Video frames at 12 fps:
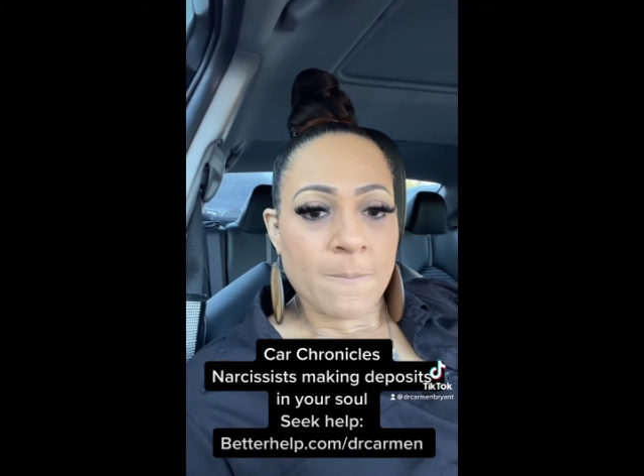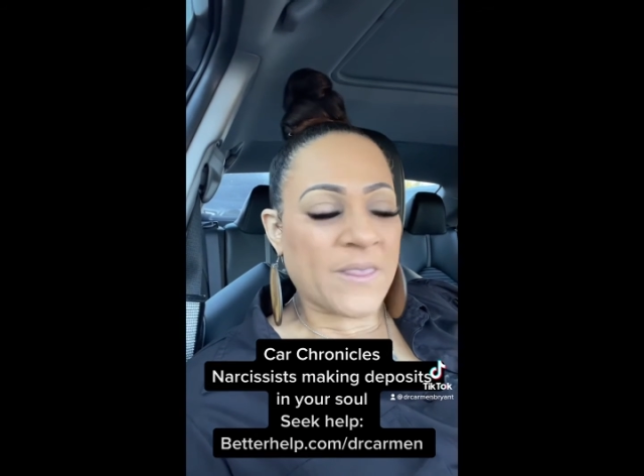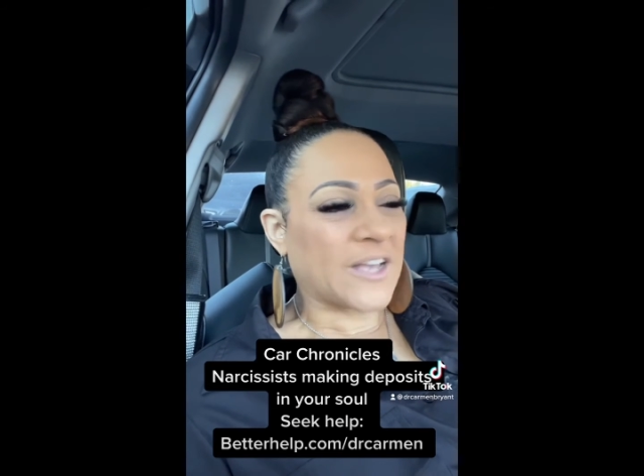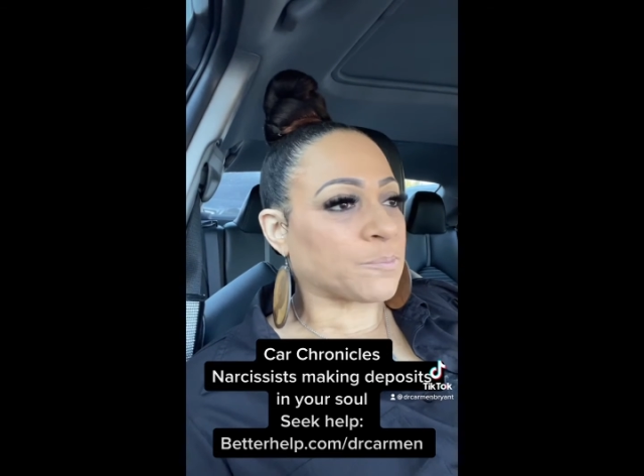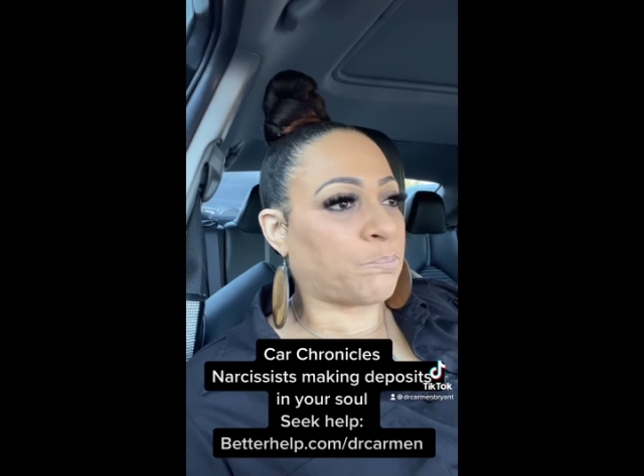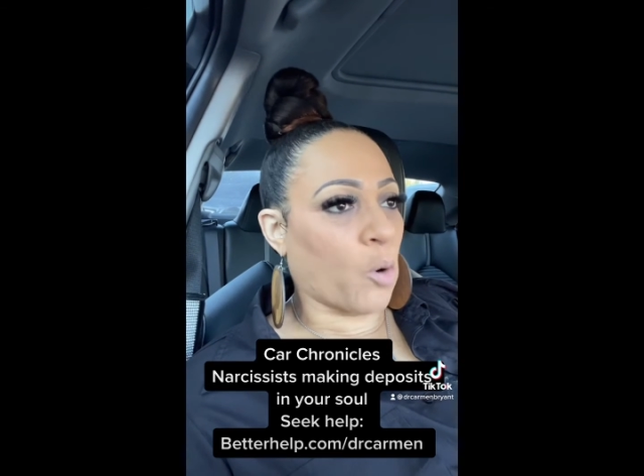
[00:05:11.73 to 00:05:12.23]

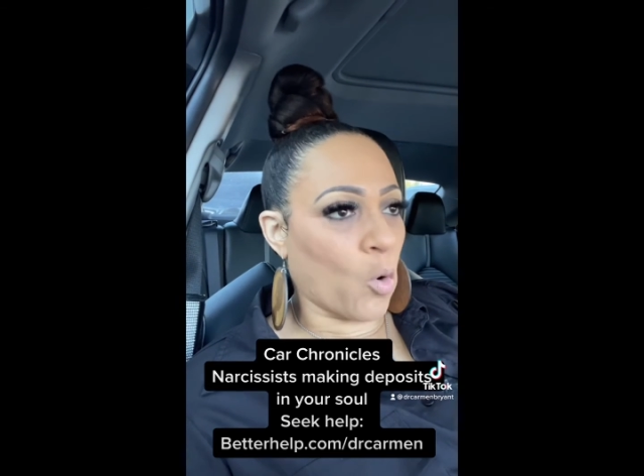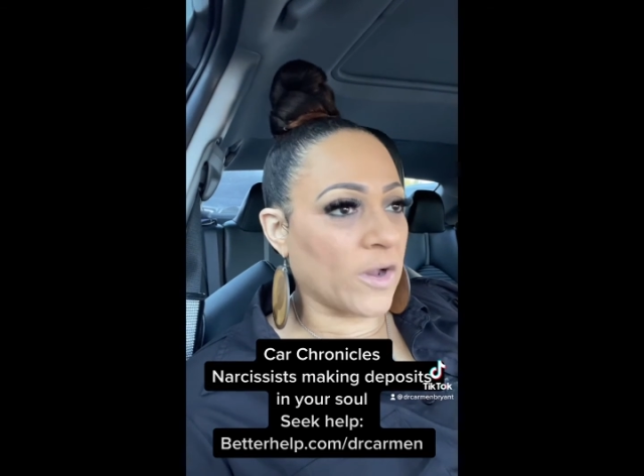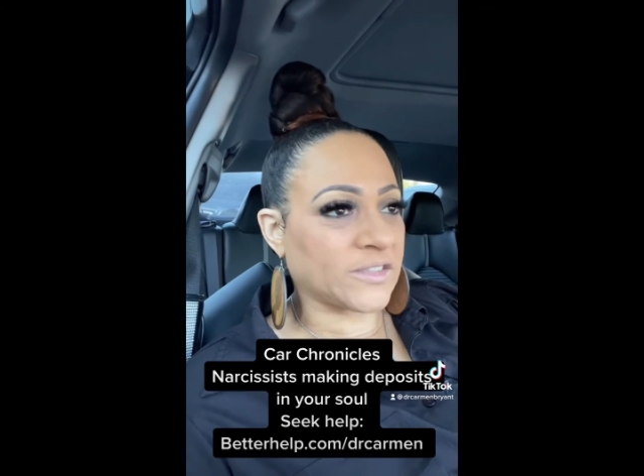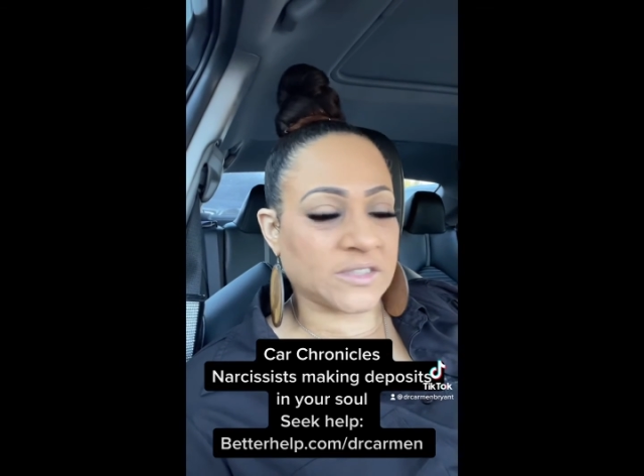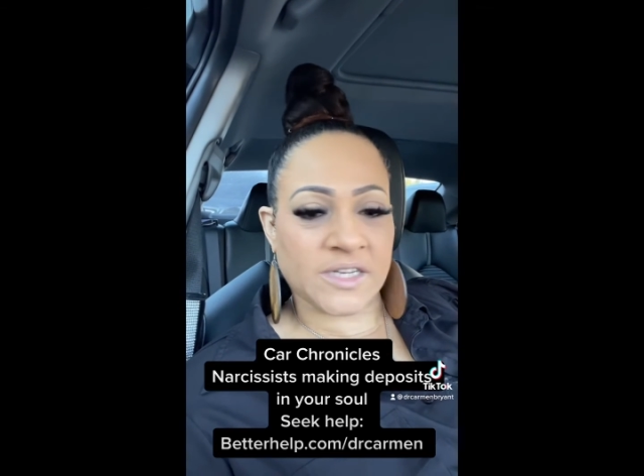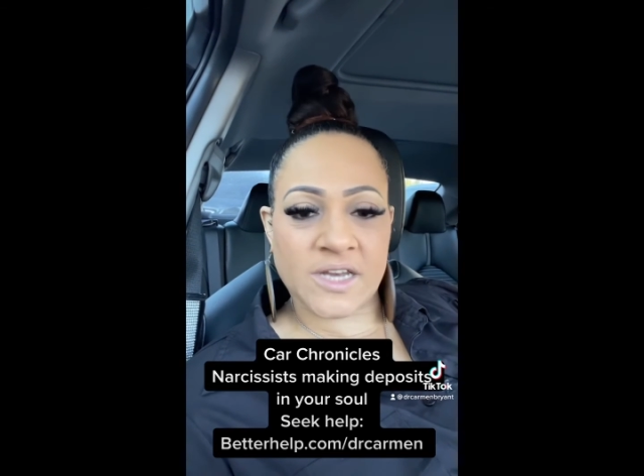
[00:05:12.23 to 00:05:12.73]
That's
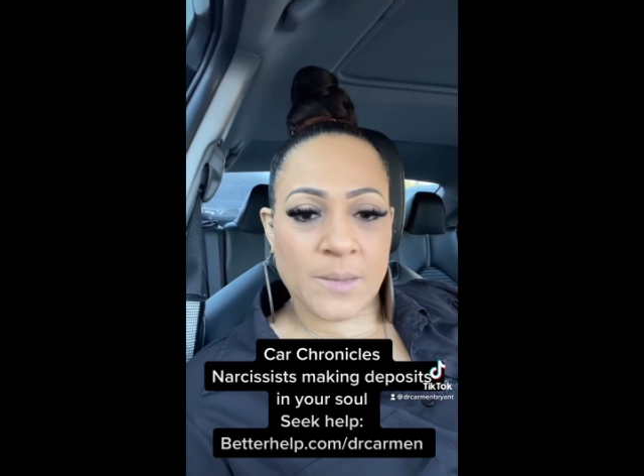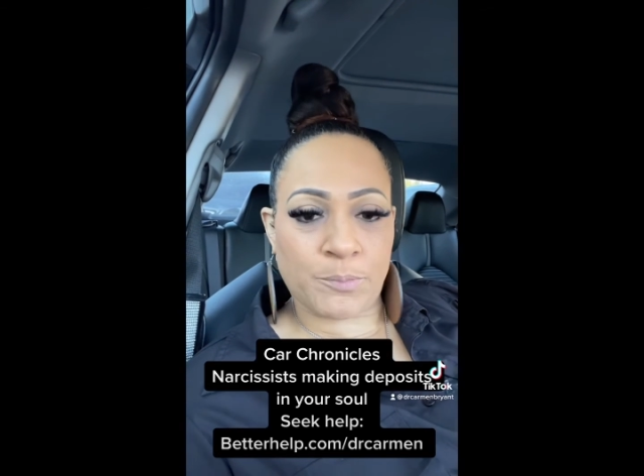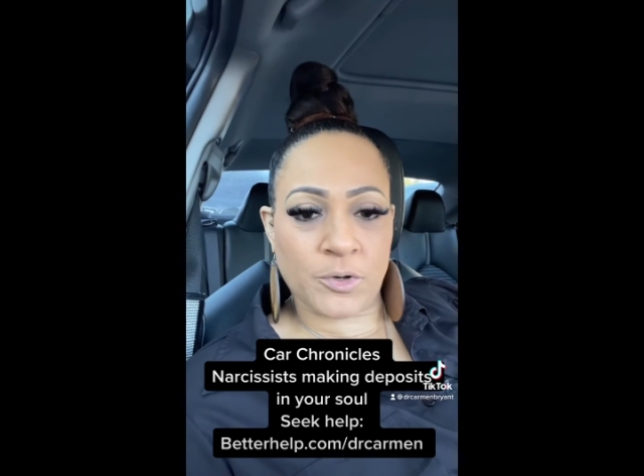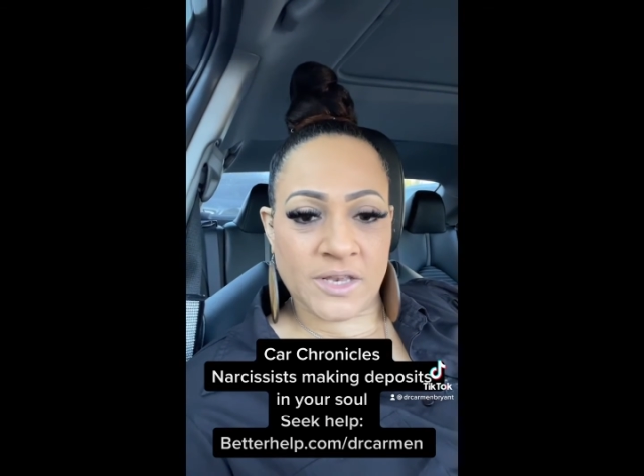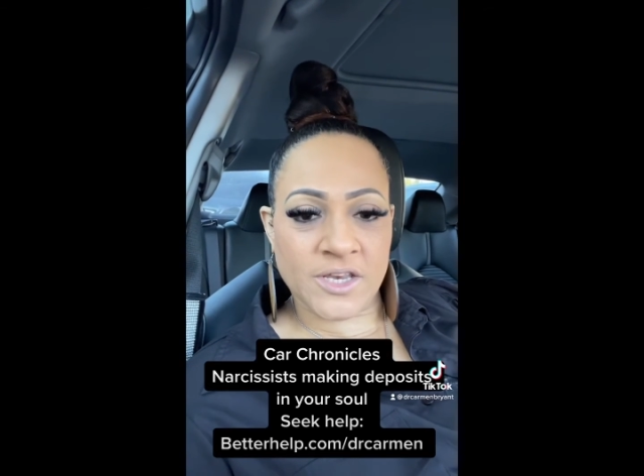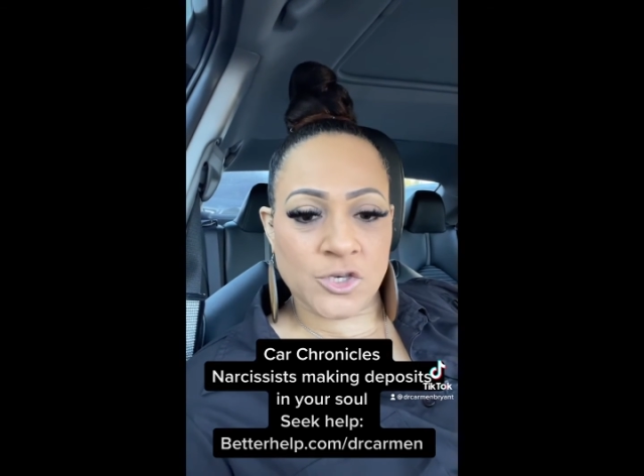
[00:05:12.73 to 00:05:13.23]
poison that they
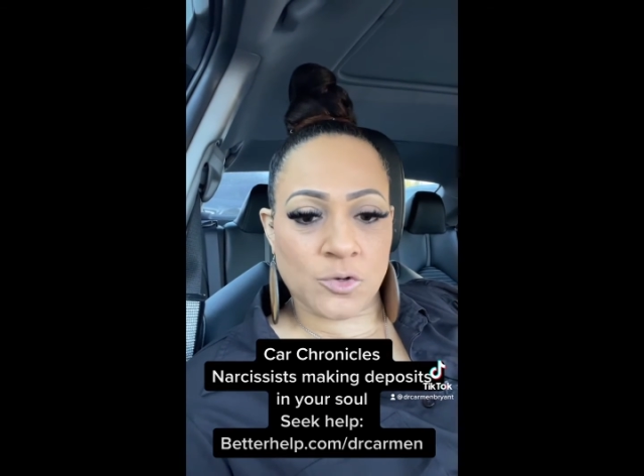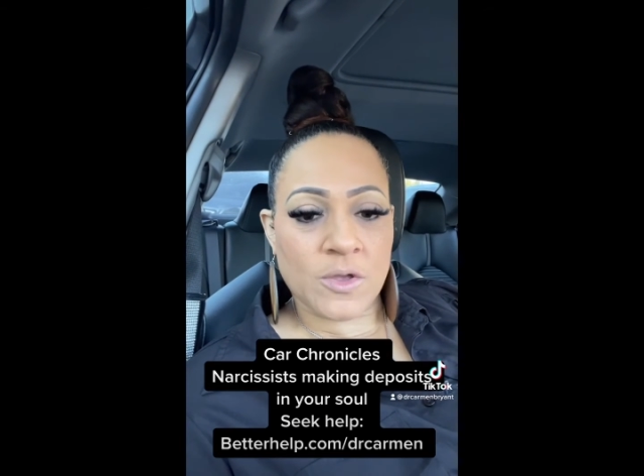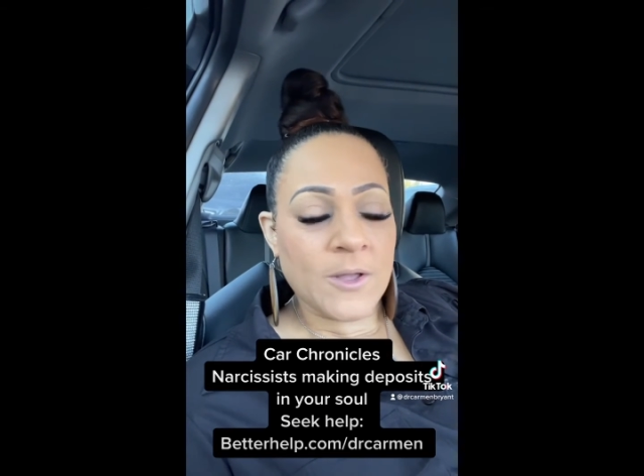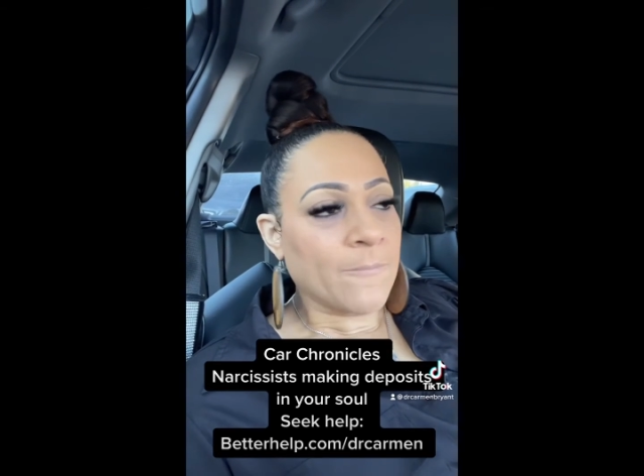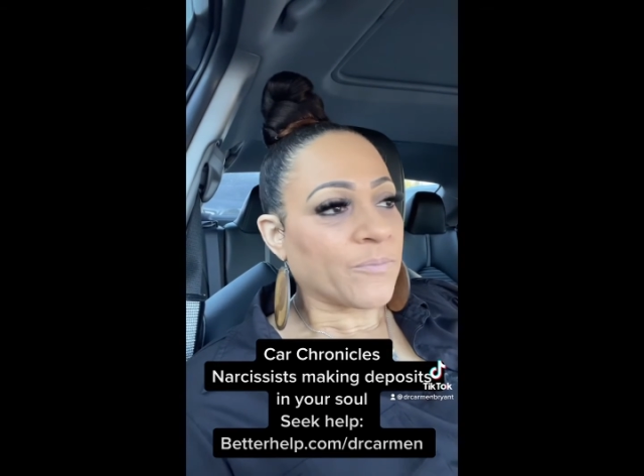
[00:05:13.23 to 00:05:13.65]
put in you.